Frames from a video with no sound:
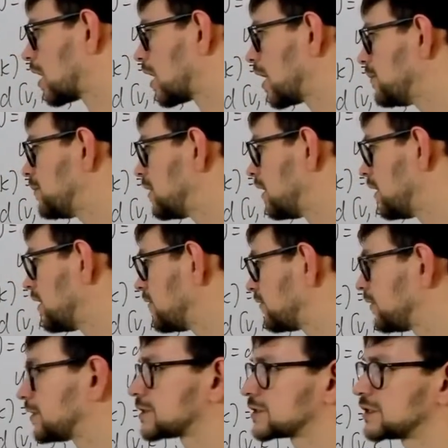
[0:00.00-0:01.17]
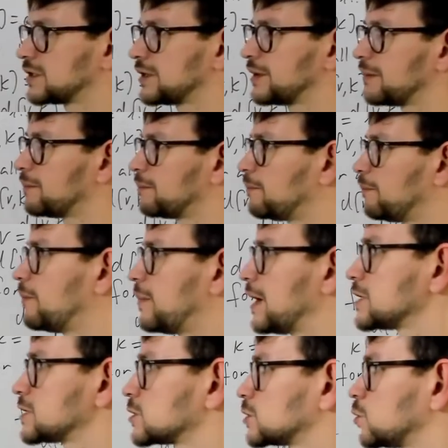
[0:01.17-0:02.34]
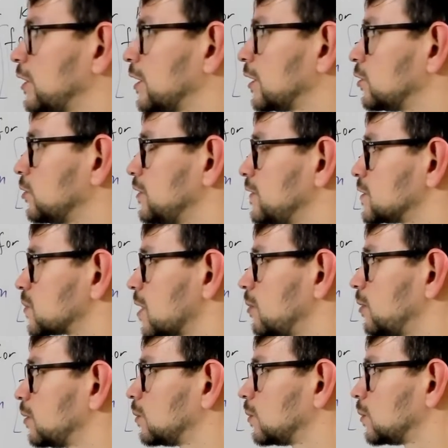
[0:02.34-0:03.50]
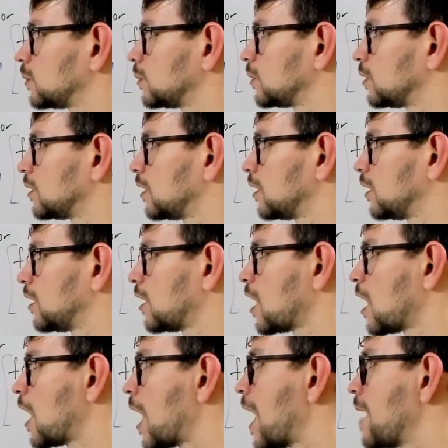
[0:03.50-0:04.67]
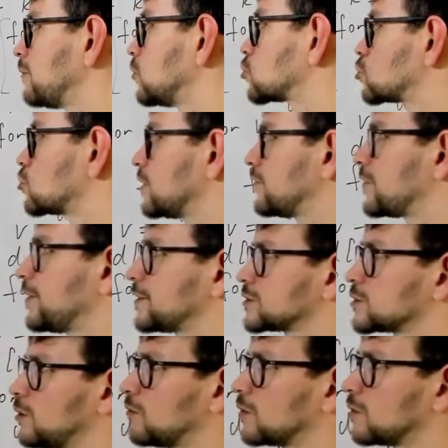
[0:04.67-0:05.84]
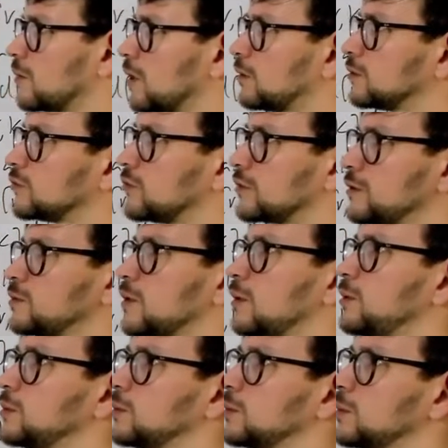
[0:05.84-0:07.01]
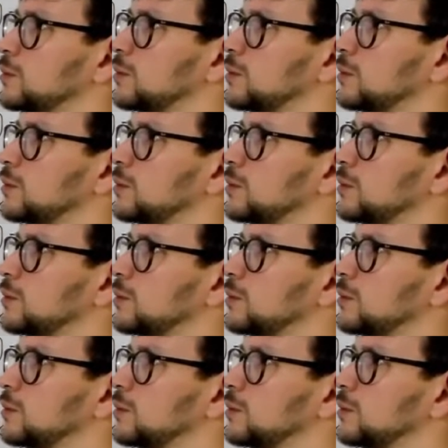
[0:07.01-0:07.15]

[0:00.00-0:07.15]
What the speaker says: I believe that's the best we can do in this problem. I'm not sure if there's a lower bound for this problem.